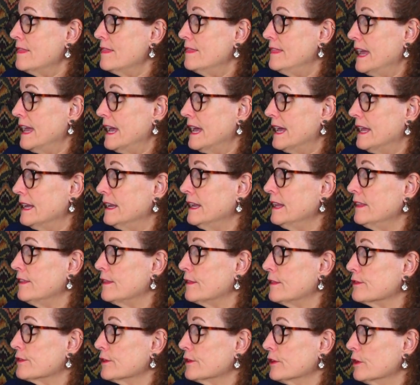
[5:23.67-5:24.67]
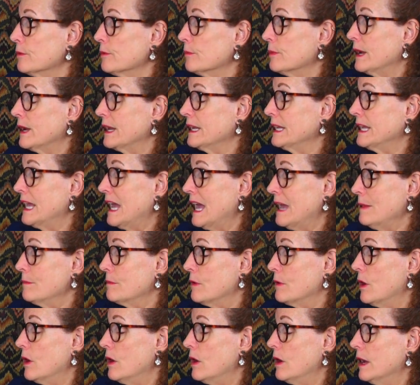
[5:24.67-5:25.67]
Then the thoroughbred came
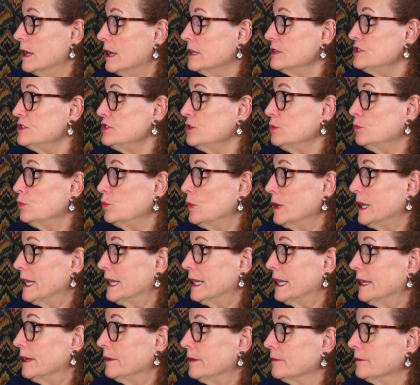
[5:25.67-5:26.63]
on to win.